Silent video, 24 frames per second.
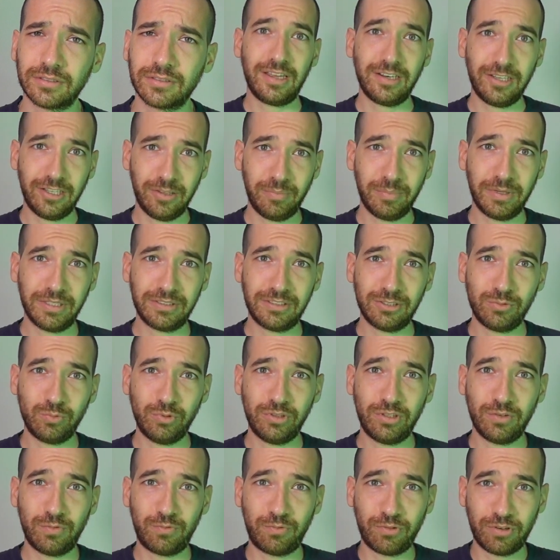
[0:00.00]
And it messes with
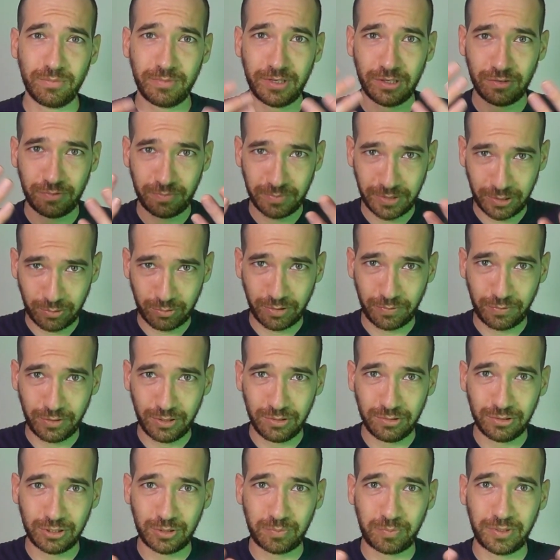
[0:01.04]
the format of my
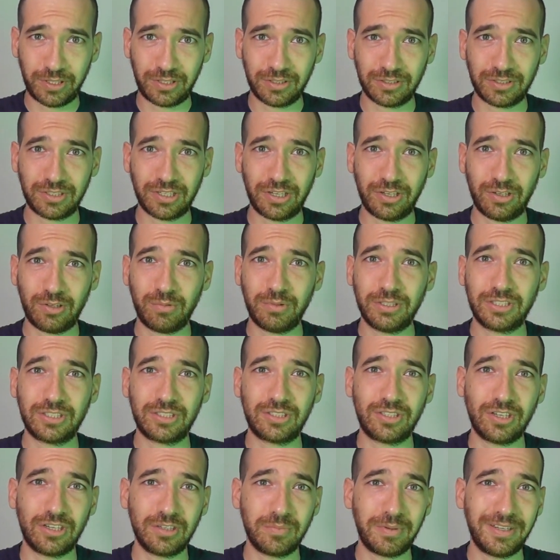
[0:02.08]
reviews because I always
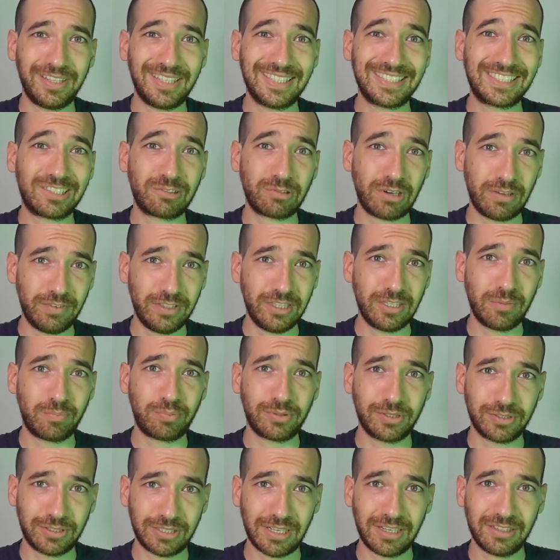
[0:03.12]
start by describing the
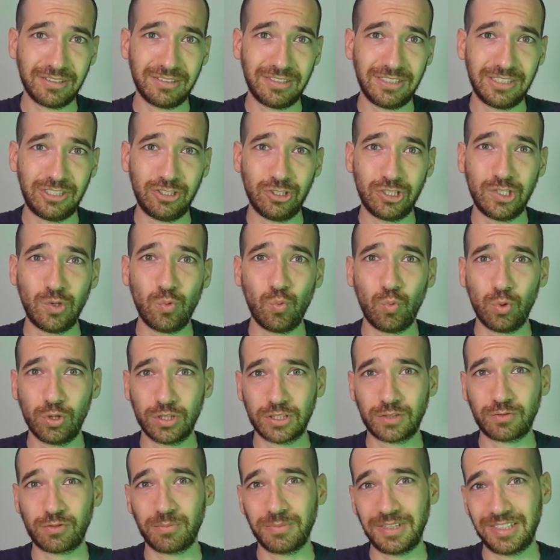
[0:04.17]
protagonist using
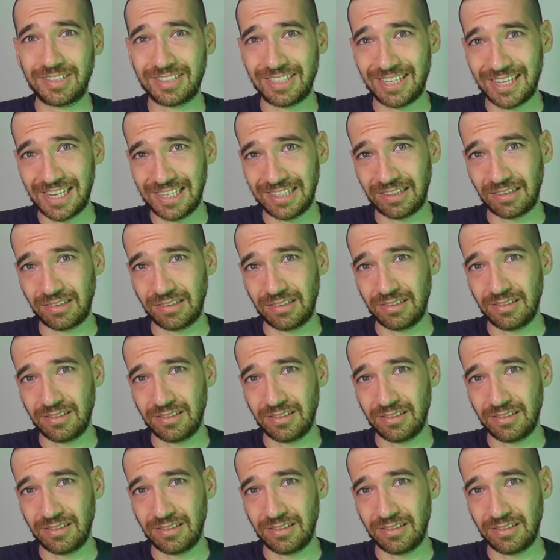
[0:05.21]
words from the title.